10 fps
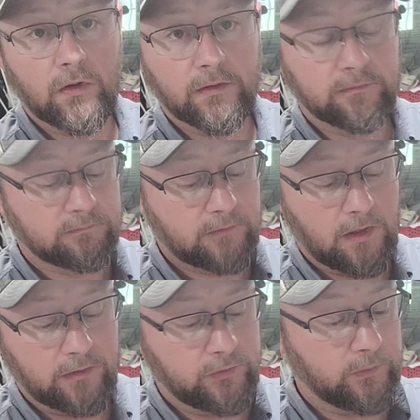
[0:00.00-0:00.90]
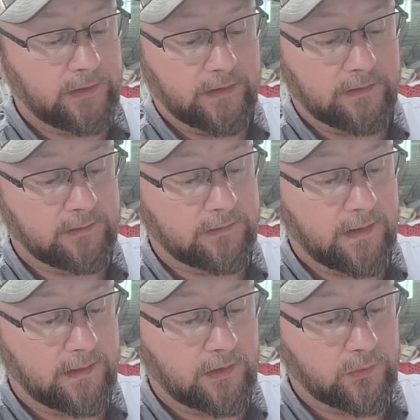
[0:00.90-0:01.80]
run continuity and
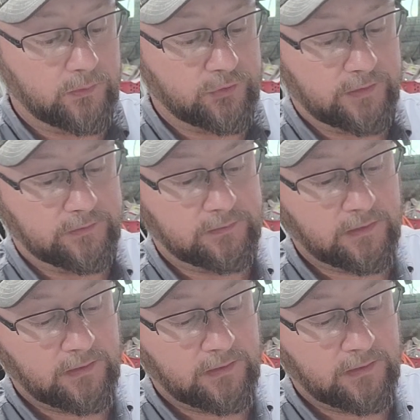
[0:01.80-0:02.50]
nanos, and